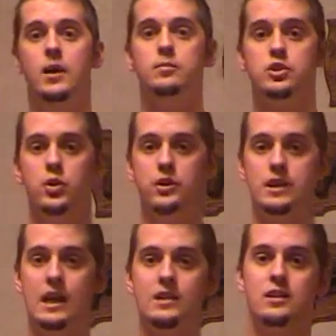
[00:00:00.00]
So it
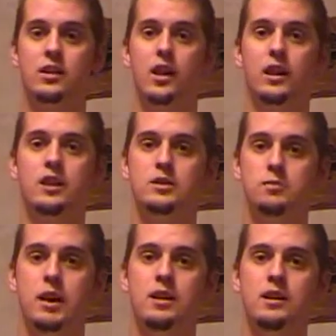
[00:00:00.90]
takes a lot less
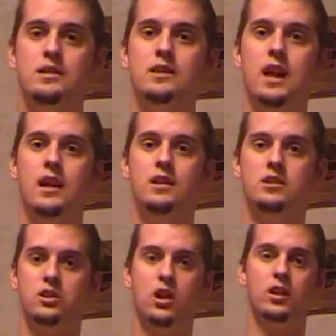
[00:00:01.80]
maintenance and
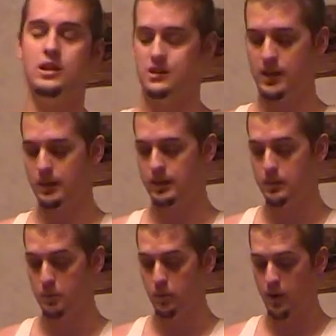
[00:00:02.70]
is a lot less likely to
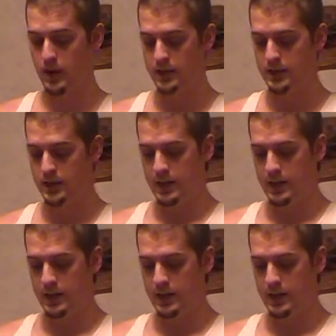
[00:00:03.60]
break.